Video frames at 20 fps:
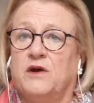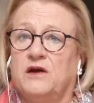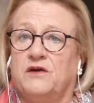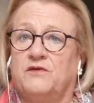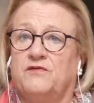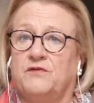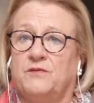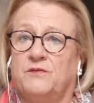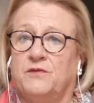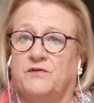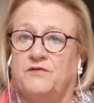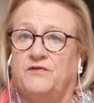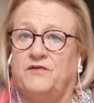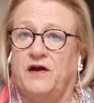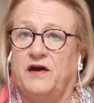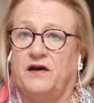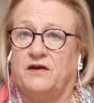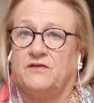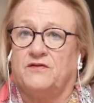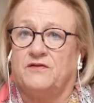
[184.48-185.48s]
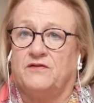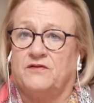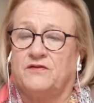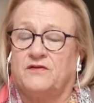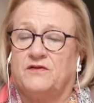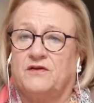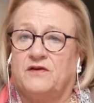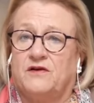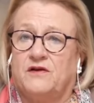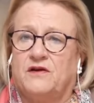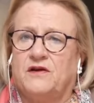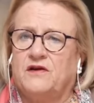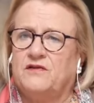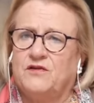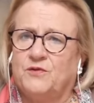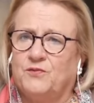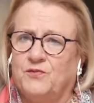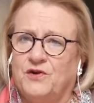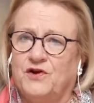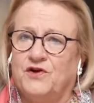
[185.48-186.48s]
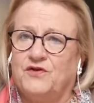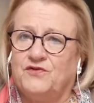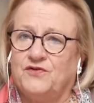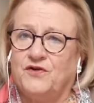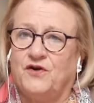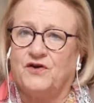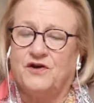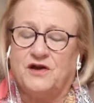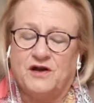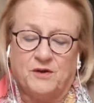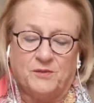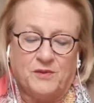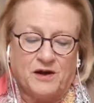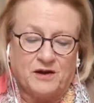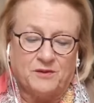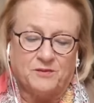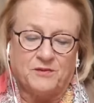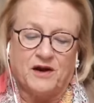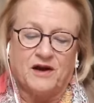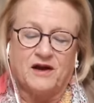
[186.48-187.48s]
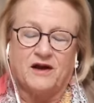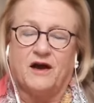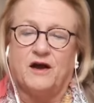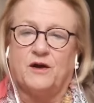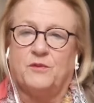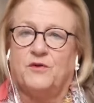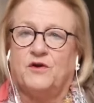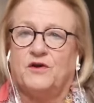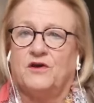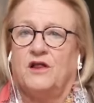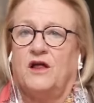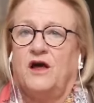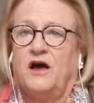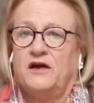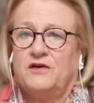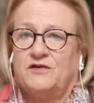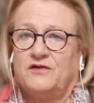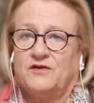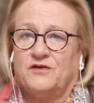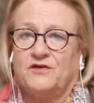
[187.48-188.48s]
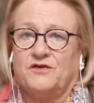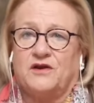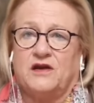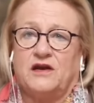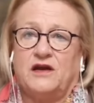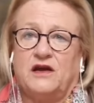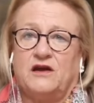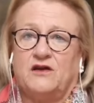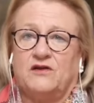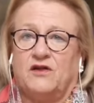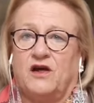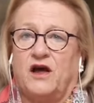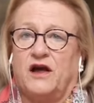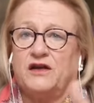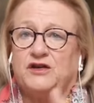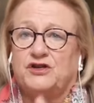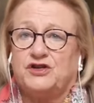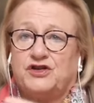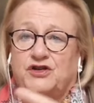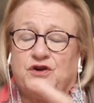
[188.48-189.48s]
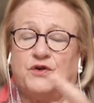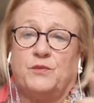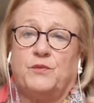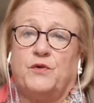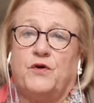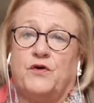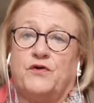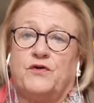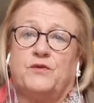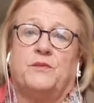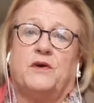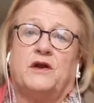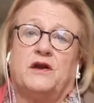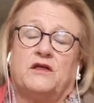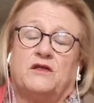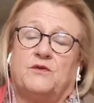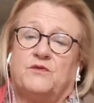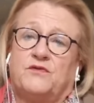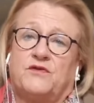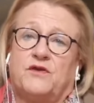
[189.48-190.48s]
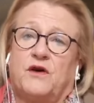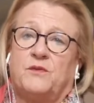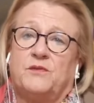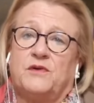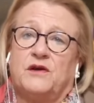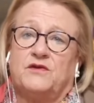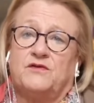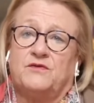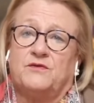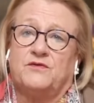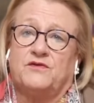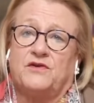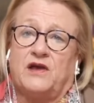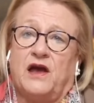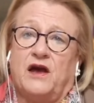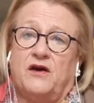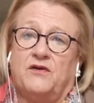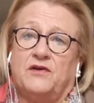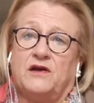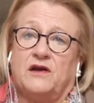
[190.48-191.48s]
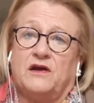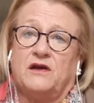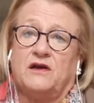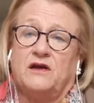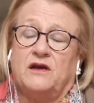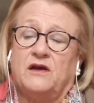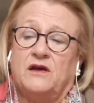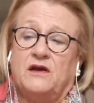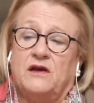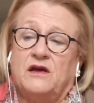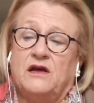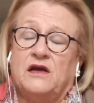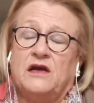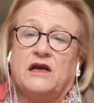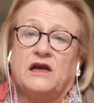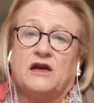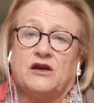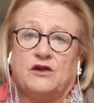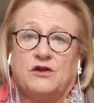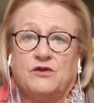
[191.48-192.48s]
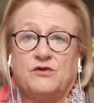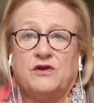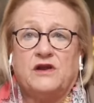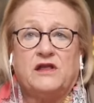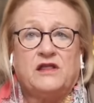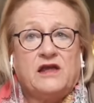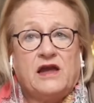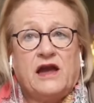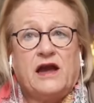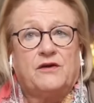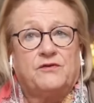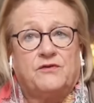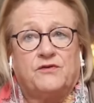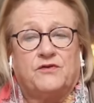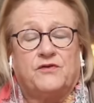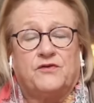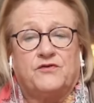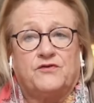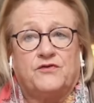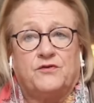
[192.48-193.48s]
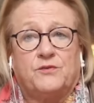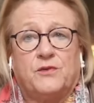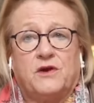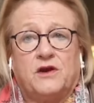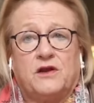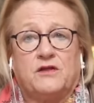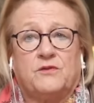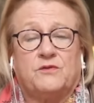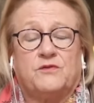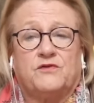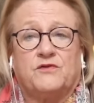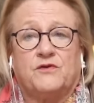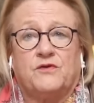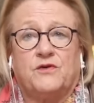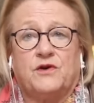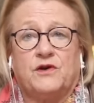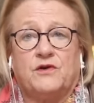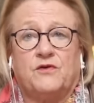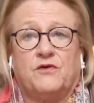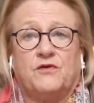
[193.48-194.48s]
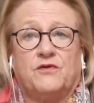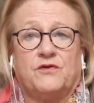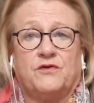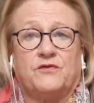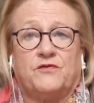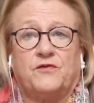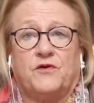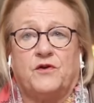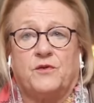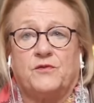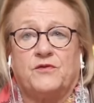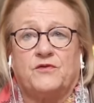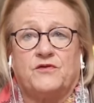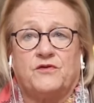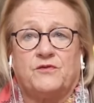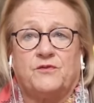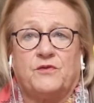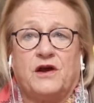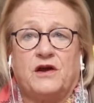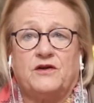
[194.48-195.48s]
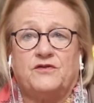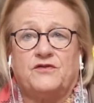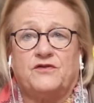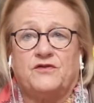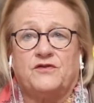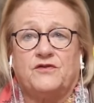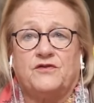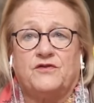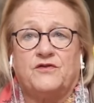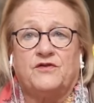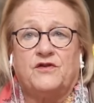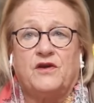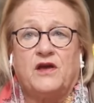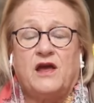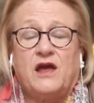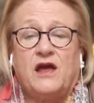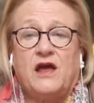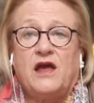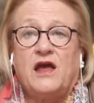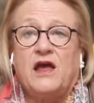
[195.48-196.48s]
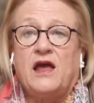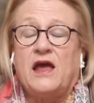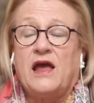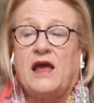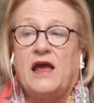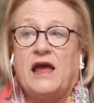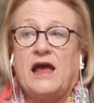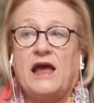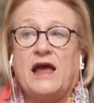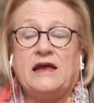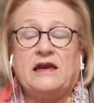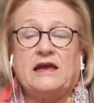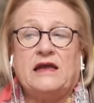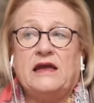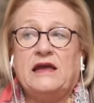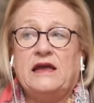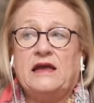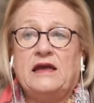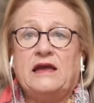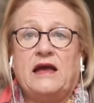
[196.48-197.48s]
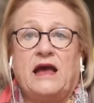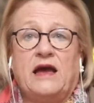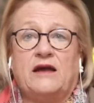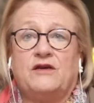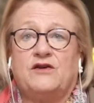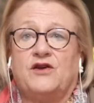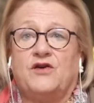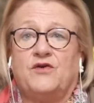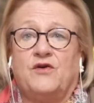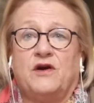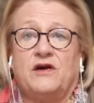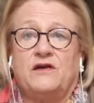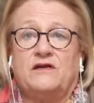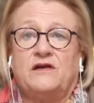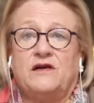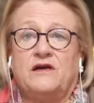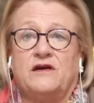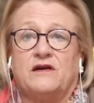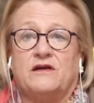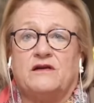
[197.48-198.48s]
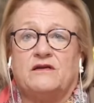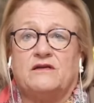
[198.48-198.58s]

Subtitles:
from the feds. He said, what are you talking about? And I got him online to look at Eagle Eye and show him all the money that was coming into his county, including the agriculture money that was going to all the farmers and ranchers. And he had no idea.